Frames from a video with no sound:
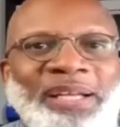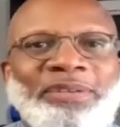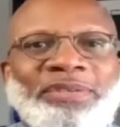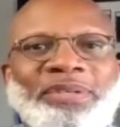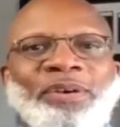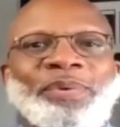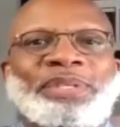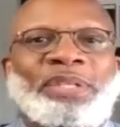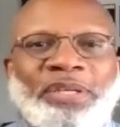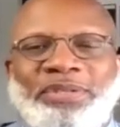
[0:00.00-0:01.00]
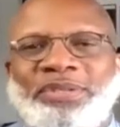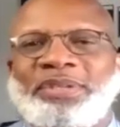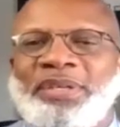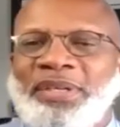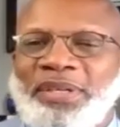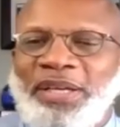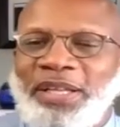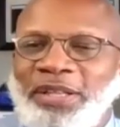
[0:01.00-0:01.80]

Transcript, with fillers: else always looks and